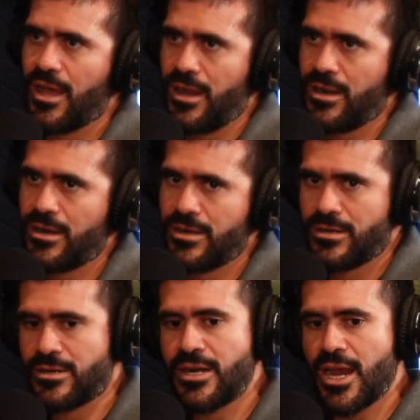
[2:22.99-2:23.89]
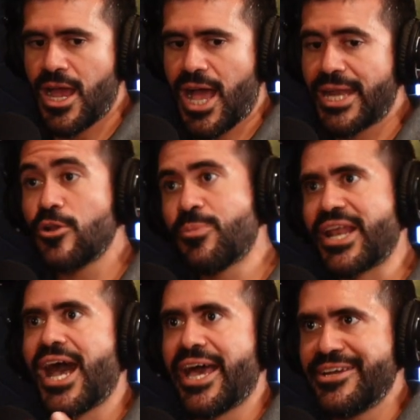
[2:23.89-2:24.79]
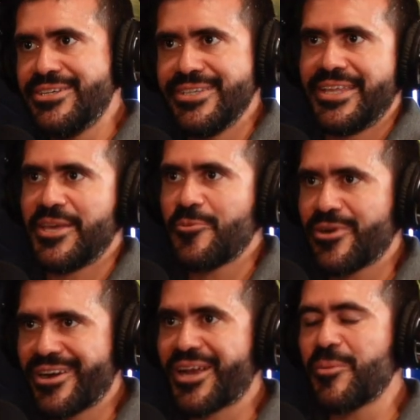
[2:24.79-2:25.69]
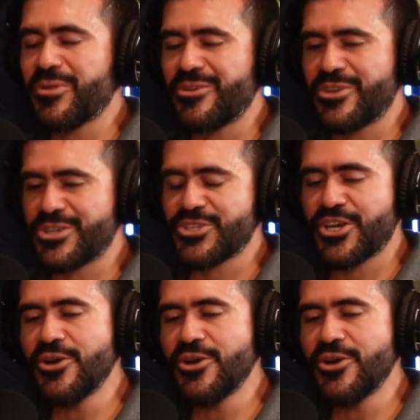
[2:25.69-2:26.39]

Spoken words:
are a little bit higher than they were a couple of years